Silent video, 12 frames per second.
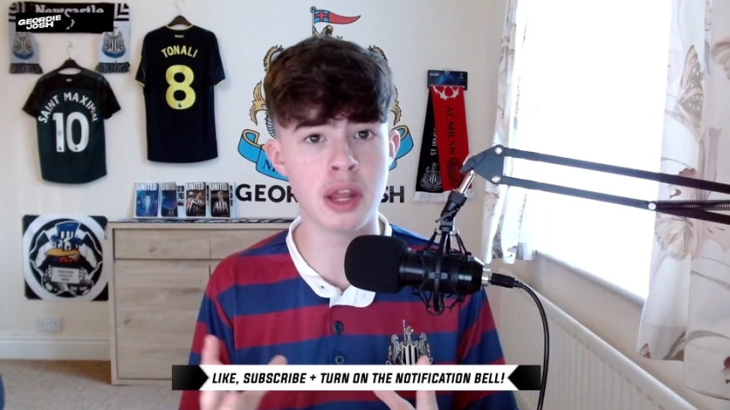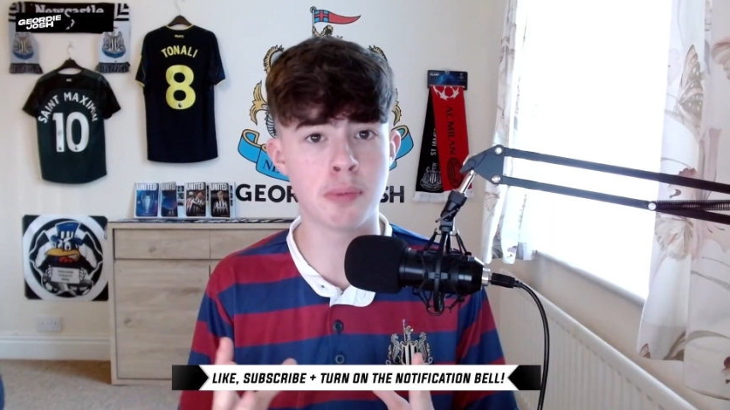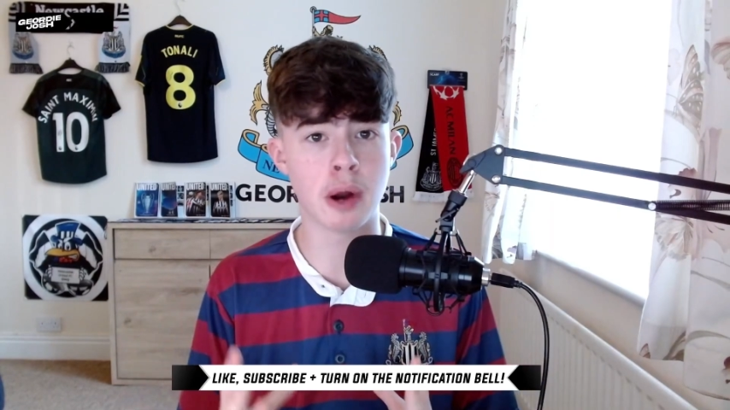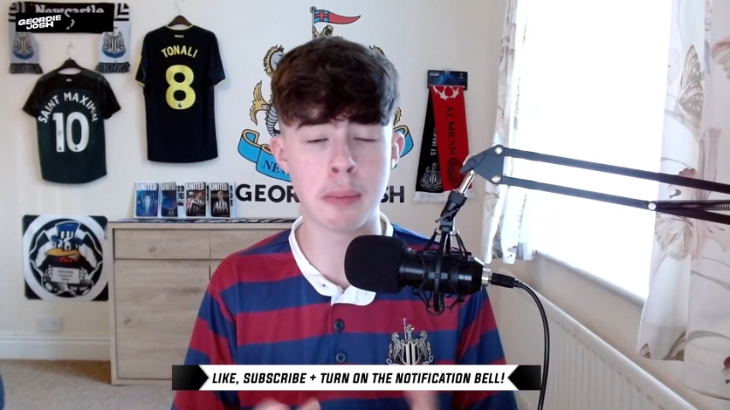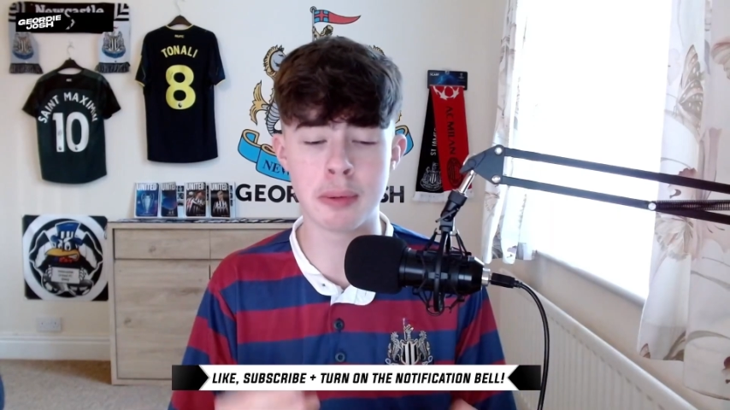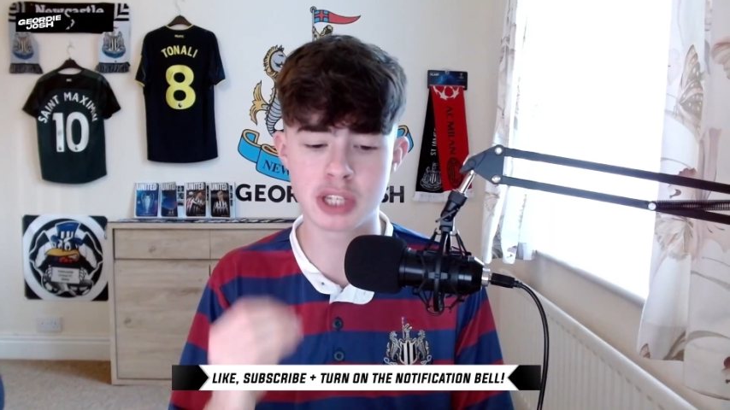
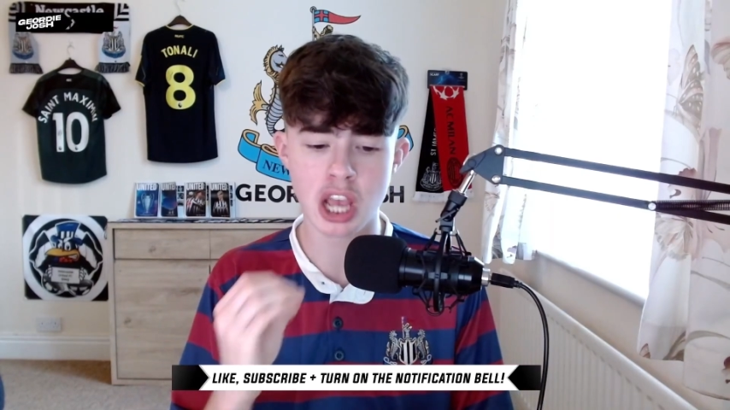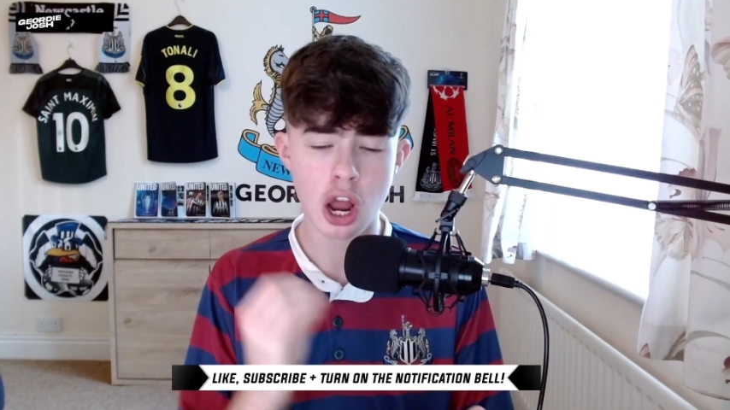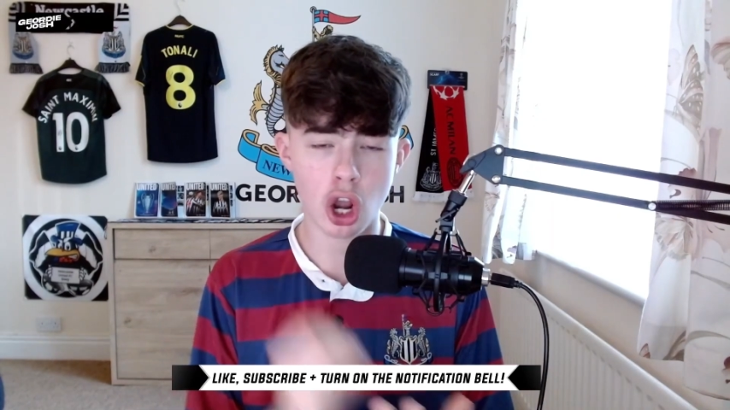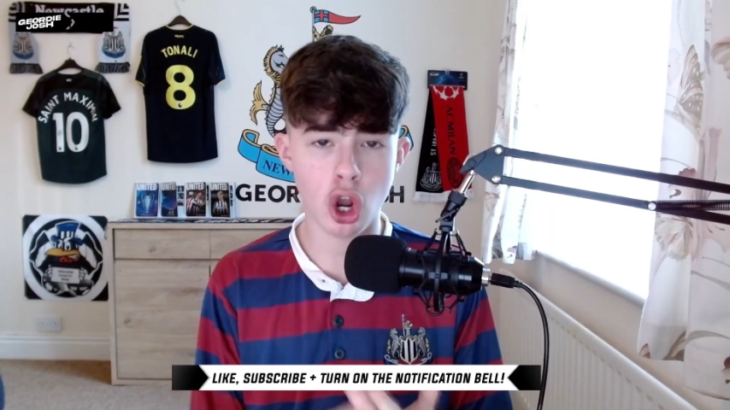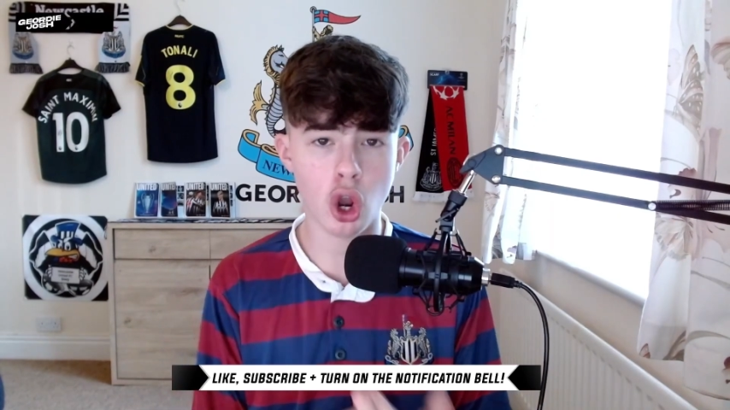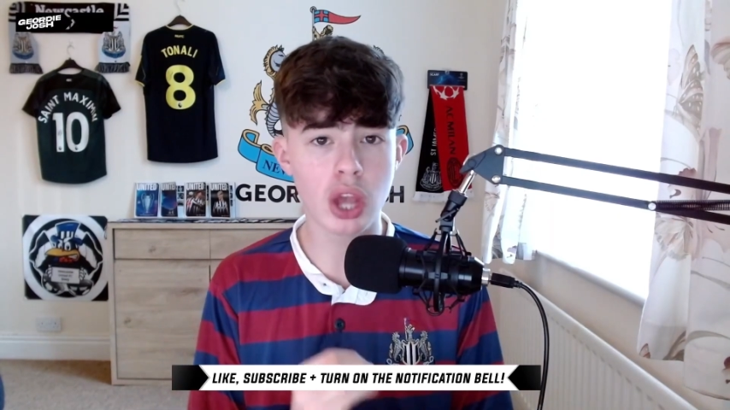problems.
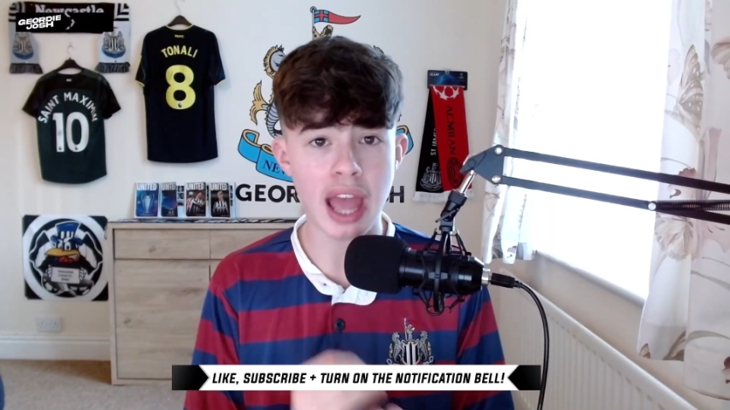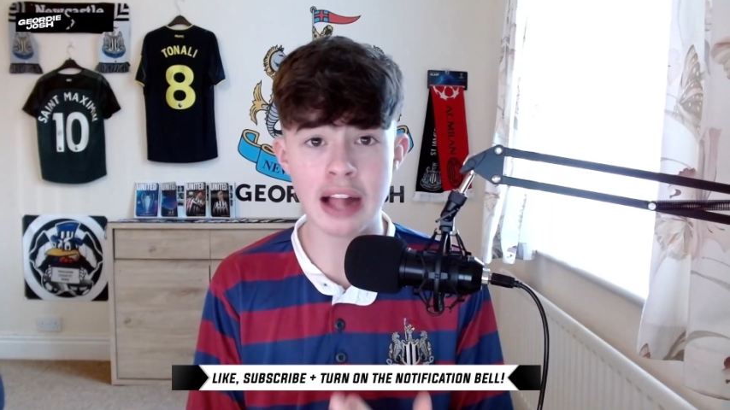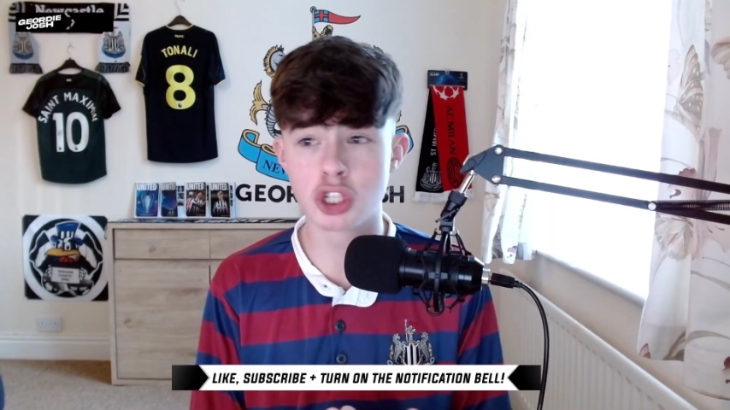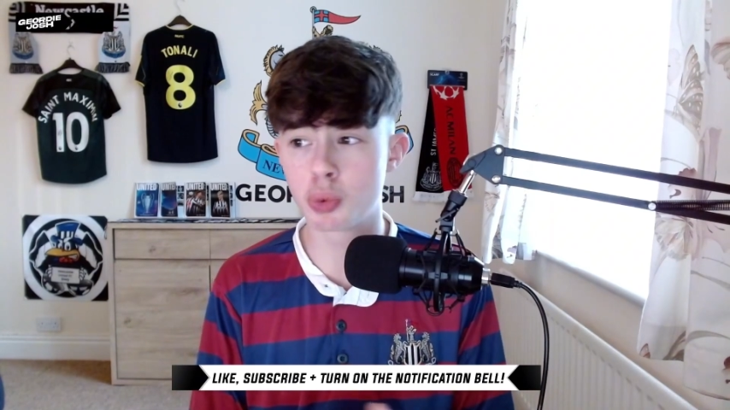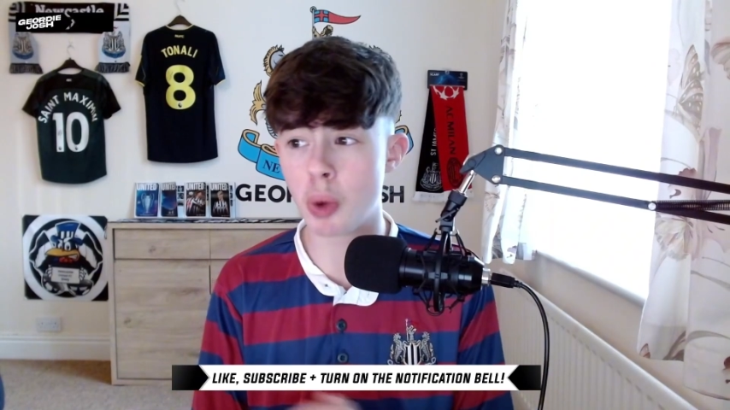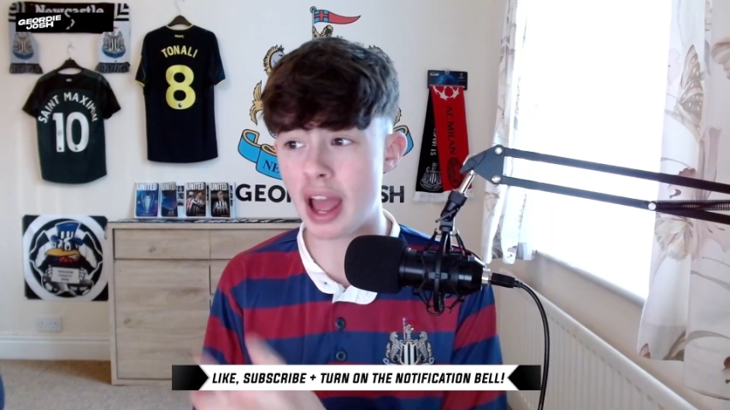Look
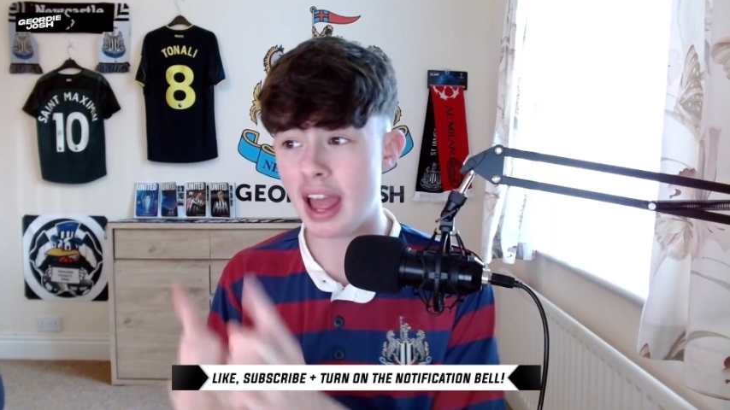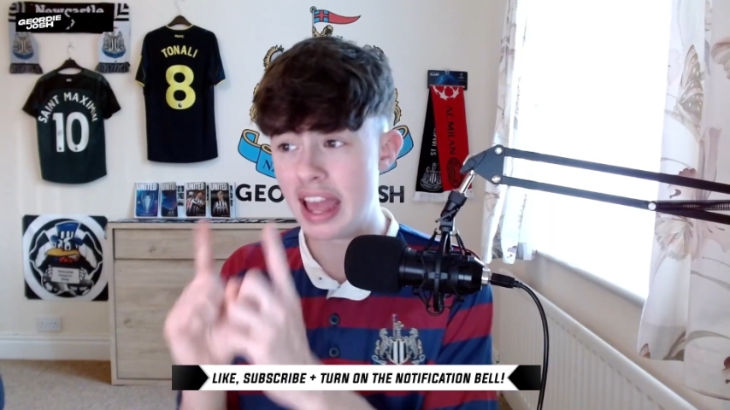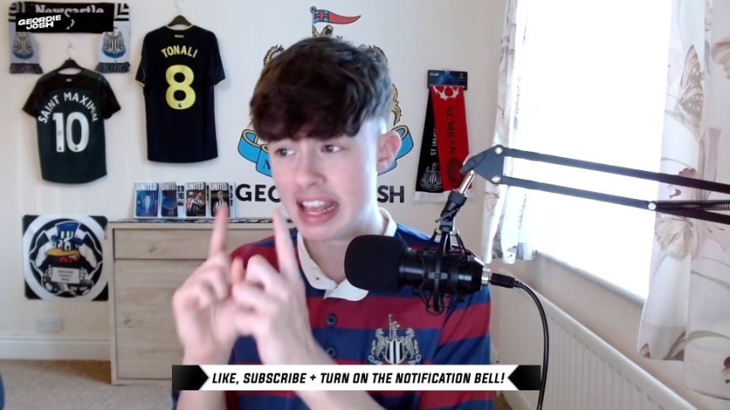elsewhere.